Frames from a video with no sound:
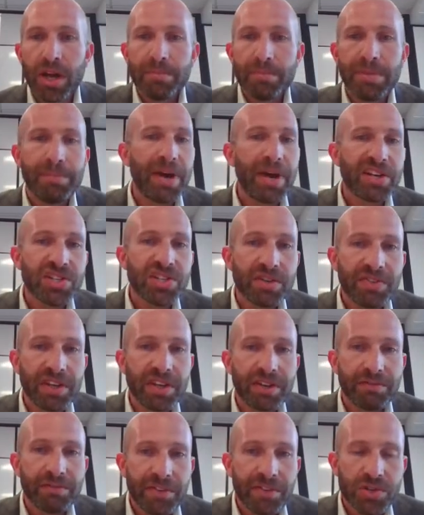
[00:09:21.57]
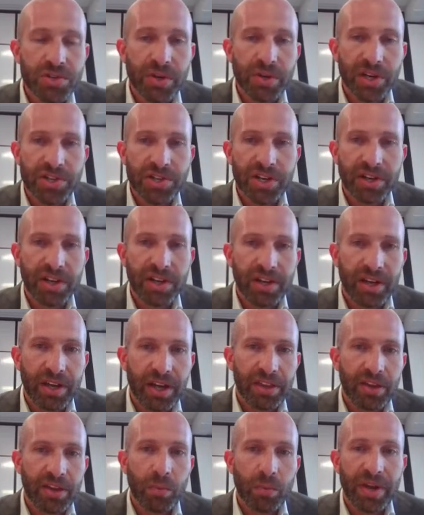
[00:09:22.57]
But much of the infrastructure
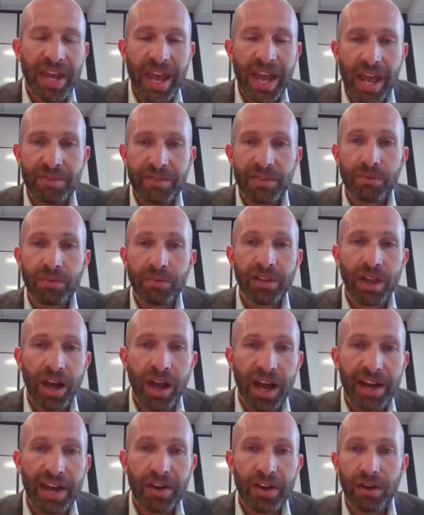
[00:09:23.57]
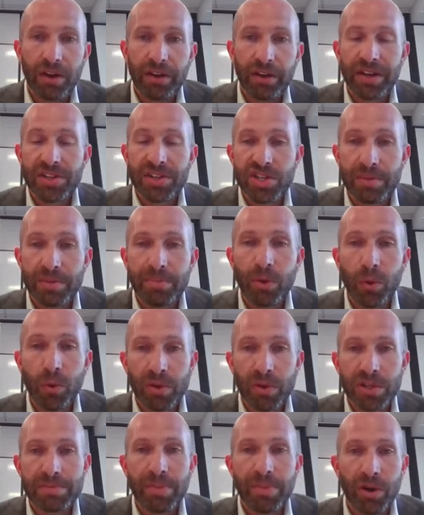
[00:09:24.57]
that we have and rely on and
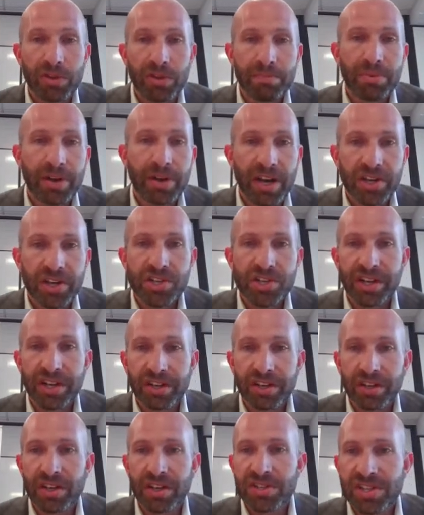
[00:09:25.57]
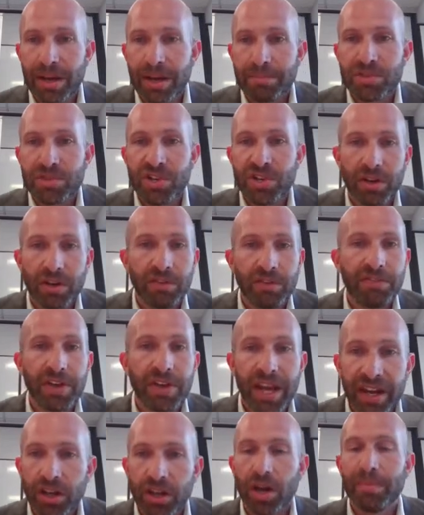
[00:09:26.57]
supports both production and consumption of
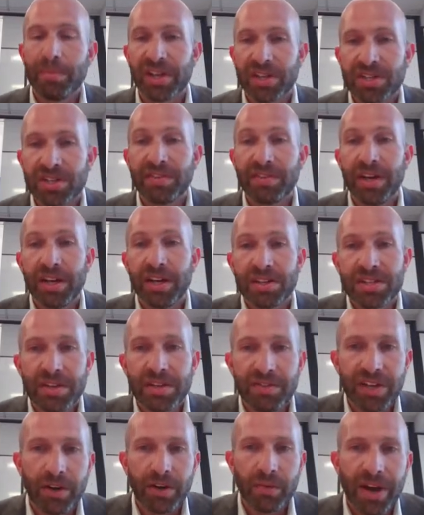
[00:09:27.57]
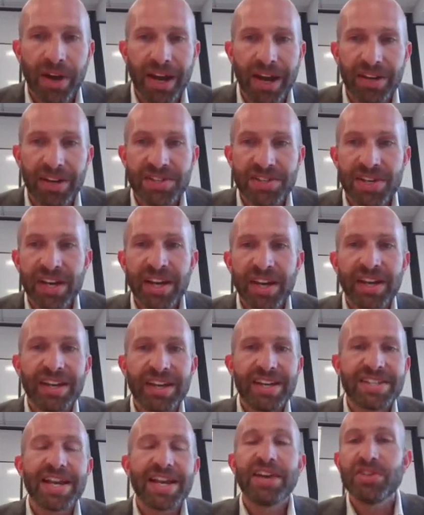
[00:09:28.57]
economic activity around us
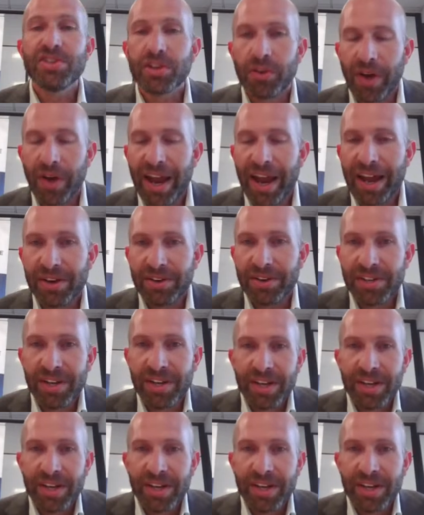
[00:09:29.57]
is underground.